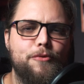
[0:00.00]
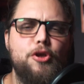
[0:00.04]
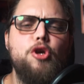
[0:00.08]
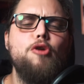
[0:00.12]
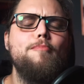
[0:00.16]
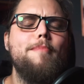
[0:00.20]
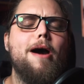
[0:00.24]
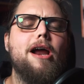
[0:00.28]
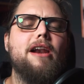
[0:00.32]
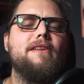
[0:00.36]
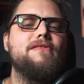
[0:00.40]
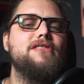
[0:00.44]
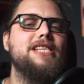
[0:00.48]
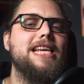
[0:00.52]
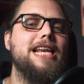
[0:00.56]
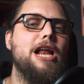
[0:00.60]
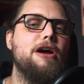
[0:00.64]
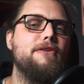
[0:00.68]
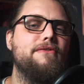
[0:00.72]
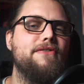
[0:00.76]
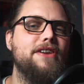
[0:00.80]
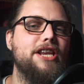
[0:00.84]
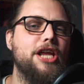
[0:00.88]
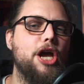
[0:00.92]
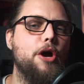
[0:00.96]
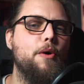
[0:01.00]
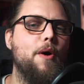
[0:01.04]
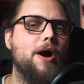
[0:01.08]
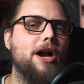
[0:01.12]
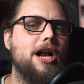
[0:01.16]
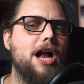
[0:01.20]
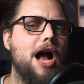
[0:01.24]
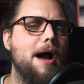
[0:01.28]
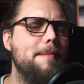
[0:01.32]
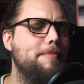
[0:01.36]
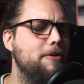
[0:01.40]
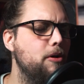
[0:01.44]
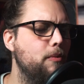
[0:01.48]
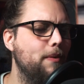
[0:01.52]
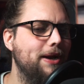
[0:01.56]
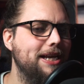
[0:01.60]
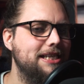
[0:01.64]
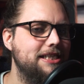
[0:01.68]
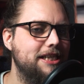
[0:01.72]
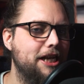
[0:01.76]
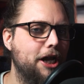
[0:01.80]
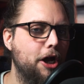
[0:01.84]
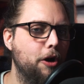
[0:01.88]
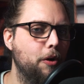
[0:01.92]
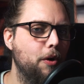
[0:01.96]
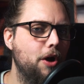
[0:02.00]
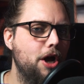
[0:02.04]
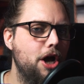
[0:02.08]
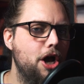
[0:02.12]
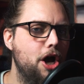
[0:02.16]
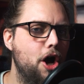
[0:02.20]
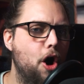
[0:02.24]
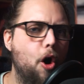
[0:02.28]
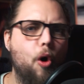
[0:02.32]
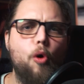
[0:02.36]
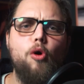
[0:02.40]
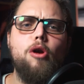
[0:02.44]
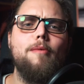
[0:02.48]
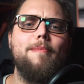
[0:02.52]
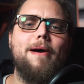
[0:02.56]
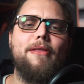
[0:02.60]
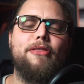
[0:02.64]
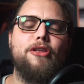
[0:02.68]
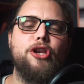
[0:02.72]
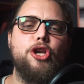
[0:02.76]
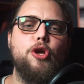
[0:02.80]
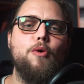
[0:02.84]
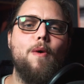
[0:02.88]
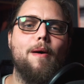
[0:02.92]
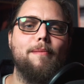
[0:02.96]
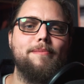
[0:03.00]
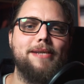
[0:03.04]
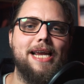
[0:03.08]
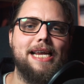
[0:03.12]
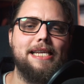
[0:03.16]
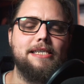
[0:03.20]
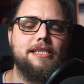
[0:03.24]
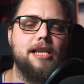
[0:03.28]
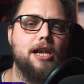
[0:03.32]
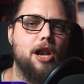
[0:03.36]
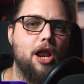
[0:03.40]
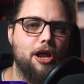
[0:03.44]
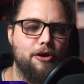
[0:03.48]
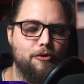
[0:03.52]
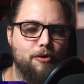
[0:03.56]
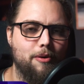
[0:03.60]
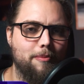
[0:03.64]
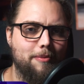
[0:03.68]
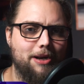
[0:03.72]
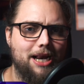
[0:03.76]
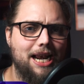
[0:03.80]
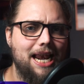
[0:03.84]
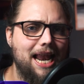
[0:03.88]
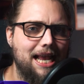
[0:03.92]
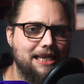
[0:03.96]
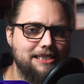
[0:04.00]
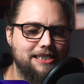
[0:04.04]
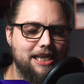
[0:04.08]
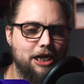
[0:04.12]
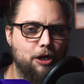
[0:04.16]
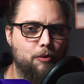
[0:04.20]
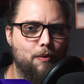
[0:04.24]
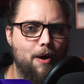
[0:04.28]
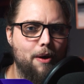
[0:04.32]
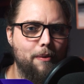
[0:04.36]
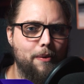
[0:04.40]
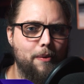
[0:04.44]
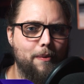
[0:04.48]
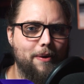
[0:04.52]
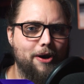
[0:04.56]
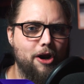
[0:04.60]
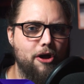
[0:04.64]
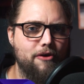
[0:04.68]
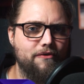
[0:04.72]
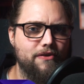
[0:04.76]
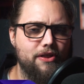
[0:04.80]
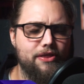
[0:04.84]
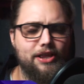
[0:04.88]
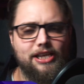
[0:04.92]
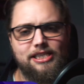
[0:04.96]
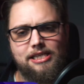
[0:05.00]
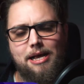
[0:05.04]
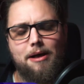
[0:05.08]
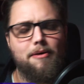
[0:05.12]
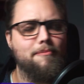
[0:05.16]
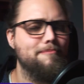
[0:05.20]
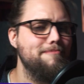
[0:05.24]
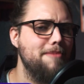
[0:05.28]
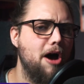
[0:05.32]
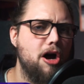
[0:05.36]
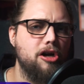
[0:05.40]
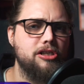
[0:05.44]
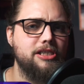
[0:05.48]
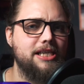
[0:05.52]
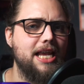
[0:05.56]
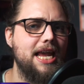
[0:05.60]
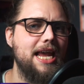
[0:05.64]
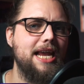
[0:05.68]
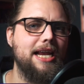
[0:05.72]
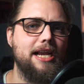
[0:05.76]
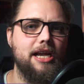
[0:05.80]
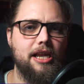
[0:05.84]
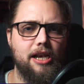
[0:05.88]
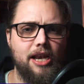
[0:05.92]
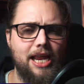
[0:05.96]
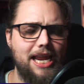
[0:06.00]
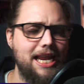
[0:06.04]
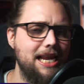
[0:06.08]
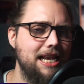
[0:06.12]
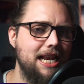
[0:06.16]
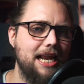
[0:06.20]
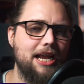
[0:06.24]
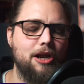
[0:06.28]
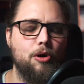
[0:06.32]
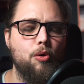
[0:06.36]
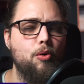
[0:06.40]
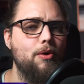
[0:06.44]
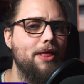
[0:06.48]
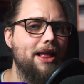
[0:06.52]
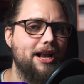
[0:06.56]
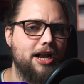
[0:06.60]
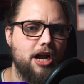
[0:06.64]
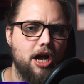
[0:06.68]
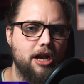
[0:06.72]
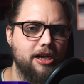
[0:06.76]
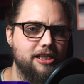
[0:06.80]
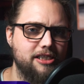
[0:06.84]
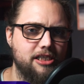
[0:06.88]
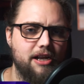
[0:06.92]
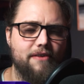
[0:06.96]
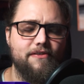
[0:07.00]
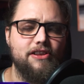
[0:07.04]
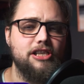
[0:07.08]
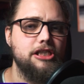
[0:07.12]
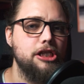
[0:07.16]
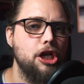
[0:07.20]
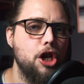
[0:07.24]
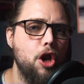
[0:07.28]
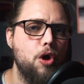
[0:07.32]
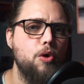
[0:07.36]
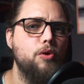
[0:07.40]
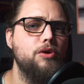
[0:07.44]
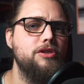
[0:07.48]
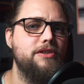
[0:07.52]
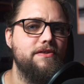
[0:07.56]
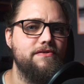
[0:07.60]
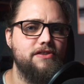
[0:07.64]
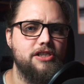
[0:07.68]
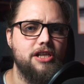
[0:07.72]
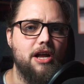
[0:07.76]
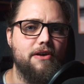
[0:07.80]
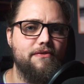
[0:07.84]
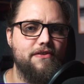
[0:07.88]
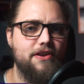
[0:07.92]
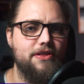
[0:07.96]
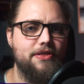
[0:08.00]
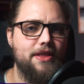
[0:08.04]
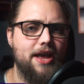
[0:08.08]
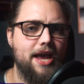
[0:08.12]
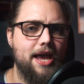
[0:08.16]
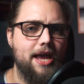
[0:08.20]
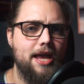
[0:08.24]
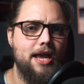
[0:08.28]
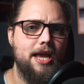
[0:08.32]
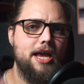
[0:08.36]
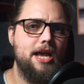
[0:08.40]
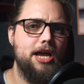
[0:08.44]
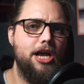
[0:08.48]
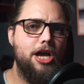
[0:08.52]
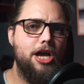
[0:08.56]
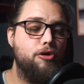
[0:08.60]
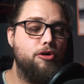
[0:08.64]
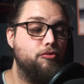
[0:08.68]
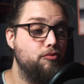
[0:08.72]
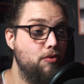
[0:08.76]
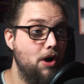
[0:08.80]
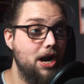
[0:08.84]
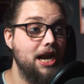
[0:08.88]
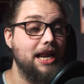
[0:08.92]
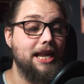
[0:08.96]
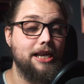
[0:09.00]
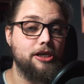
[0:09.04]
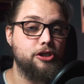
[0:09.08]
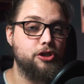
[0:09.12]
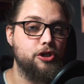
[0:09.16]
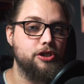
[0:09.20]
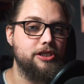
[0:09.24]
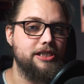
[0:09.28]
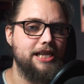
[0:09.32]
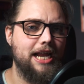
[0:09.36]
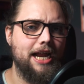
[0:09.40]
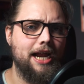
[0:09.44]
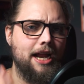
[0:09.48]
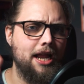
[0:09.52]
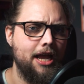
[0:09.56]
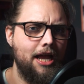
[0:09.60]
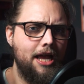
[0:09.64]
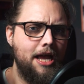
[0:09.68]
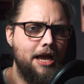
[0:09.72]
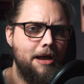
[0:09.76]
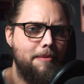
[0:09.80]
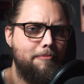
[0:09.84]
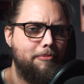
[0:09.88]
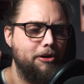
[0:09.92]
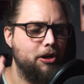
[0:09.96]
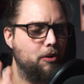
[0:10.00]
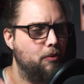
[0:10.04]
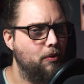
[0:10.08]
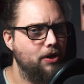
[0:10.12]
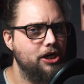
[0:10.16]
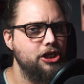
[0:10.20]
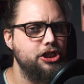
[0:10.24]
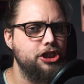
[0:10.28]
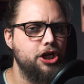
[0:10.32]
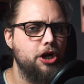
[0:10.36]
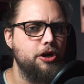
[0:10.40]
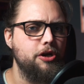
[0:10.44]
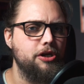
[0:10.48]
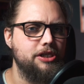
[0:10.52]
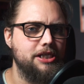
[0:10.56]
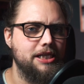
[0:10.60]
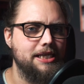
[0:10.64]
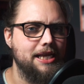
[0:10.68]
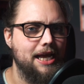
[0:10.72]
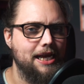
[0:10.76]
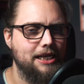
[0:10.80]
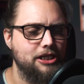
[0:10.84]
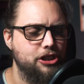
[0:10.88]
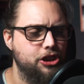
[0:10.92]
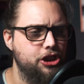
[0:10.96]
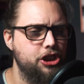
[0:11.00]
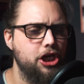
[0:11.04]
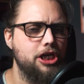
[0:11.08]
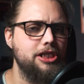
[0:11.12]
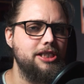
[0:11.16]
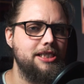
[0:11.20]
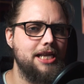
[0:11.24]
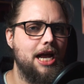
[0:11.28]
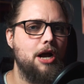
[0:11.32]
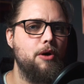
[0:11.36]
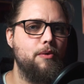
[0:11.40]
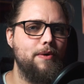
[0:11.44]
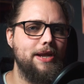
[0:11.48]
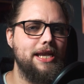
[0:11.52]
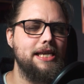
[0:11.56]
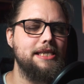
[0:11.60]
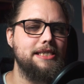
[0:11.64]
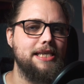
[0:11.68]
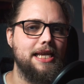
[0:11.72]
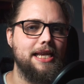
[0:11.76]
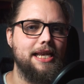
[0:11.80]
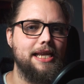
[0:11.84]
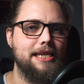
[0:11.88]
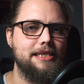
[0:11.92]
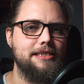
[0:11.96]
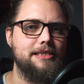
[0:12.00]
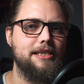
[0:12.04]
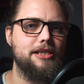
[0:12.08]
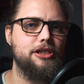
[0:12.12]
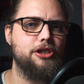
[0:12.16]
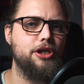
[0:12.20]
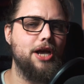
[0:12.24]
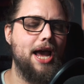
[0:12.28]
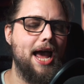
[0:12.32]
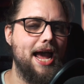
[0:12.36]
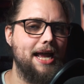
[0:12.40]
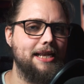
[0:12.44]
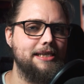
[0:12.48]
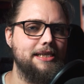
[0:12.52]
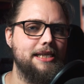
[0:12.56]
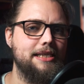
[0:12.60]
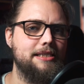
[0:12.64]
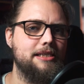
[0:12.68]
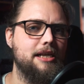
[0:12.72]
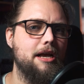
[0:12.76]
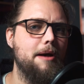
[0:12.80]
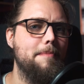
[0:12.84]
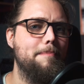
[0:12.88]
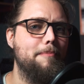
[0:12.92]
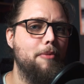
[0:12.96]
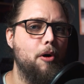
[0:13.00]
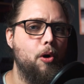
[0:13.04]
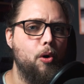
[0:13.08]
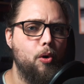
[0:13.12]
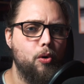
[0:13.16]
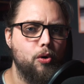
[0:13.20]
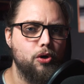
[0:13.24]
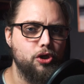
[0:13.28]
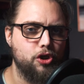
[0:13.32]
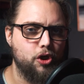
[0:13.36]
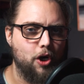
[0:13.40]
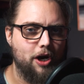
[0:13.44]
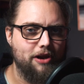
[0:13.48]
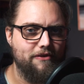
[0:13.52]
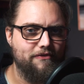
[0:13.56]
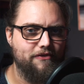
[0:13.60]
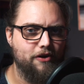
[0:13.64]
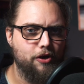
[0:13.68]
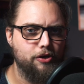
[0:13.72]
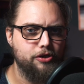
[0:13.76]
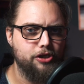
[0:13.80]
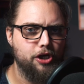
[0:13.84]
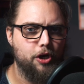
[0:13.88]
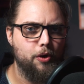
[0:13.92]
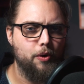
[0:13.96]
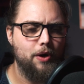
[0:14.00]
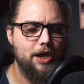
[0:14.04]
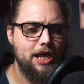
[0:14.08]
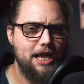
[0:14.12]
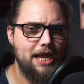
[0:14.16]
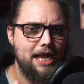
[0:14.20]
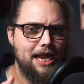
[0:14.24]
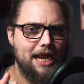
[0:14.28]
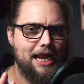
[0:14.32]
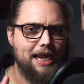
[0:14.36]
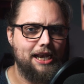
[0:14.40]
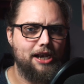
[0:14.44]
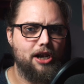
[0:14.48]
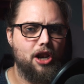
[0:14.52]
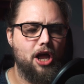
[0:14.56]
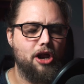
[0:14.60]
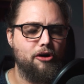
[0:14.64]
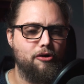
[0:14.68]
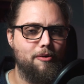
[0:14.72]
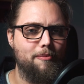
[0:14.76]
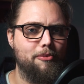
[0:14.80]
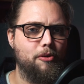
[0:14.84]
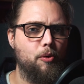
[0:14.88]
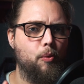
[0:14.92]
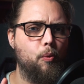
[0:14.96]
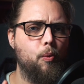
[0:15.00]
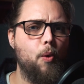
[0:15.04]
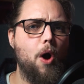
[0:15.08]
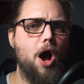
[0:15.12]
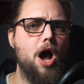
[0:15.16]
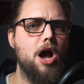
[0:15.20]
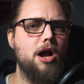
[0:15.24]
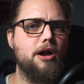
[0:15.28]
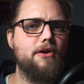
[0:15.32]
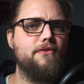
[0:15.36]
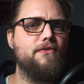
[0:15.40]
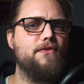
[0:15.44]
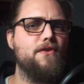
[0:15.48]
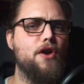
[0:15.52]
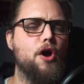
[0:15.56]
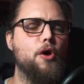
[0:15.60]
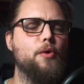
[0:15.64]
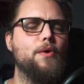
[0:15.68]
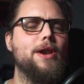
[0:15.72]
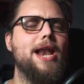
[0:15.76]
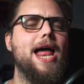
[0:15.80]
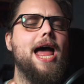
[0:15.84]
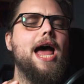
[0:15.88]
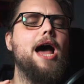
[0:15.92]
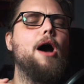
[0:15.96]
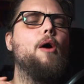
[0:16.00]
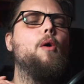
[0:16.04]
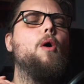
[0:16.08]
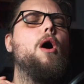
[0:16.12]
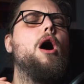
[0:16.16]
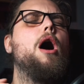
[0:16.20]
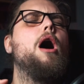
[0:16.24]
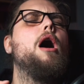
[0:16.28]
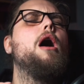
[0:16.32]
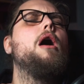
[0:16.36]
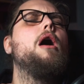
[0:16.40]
You might have seen our video a couple of weeks ago, all about the new update to Lightroom Classic, where we went over things like masking and healing and all that kind of stuff. There's loads of stuff in there, really interesting. But I want to show you today just how easy it is to edit a portrait photo in Lightroom. The workflow now,